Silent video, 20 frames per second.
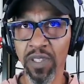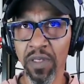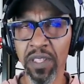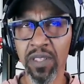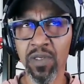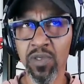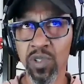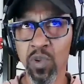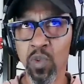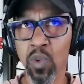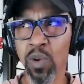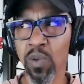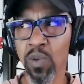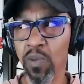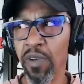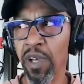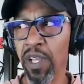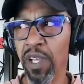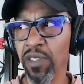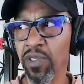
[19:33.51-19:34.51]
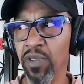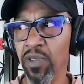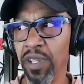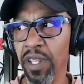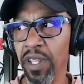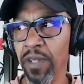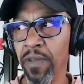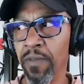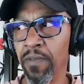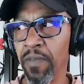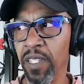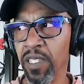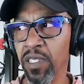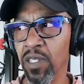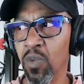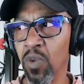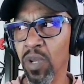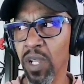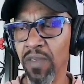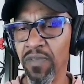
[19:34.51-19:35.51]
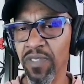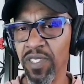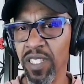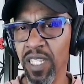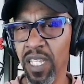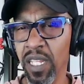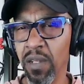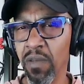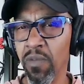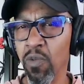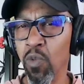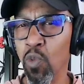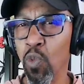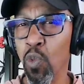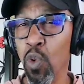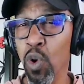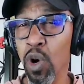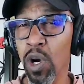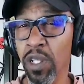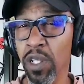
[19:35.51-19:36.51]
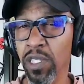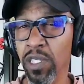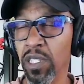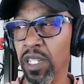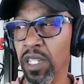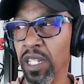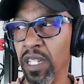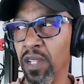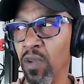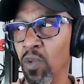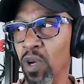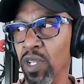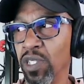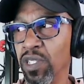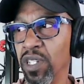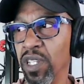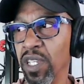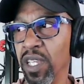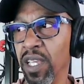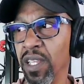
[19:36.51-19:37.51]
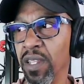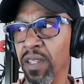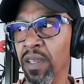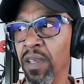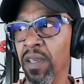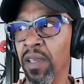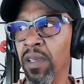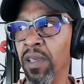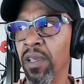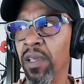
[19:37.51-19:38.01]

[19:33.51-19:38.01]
I think there's a werewolf hunter in it. This is the one I've seen once. I need to watch it again.